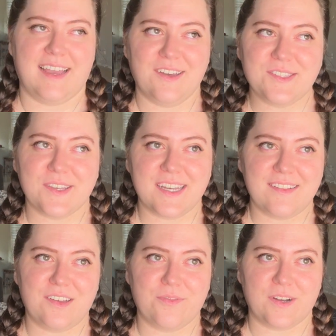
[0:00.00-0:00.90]
I also get a
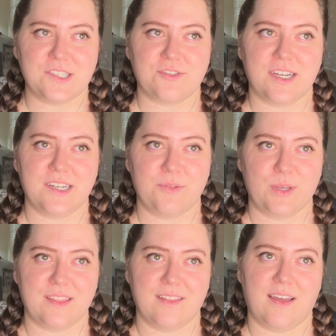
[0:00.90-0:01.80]
little frustrated
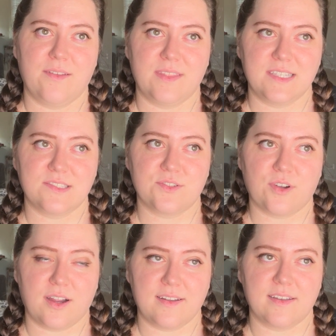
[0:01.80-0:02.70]
with a lot of these
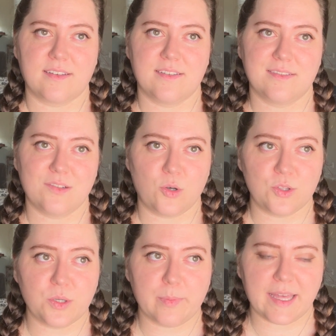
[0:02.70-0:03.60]
chronic
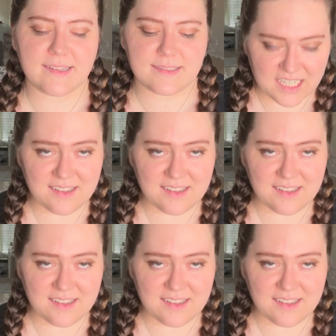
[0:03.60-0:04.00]
older pets.